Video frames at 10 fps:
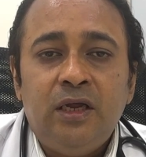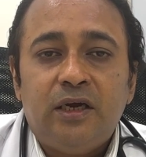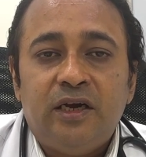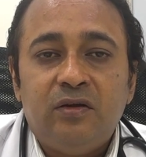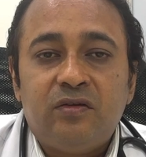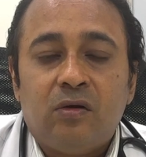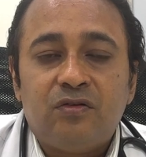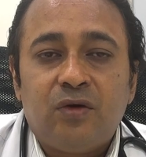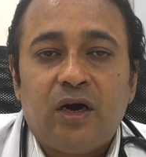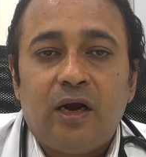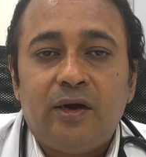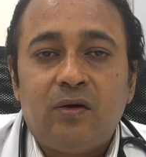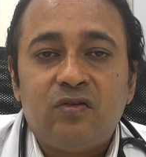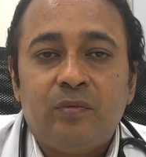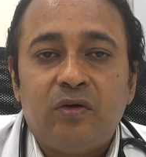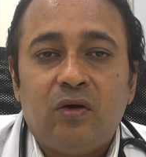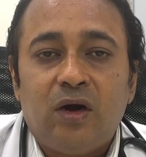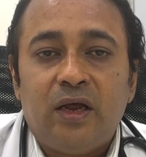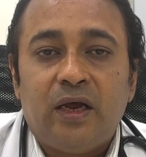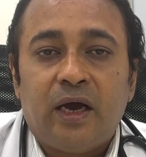It is also a
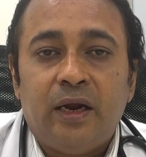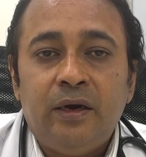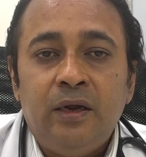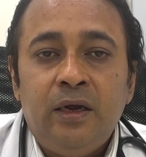glycosaminoglycan.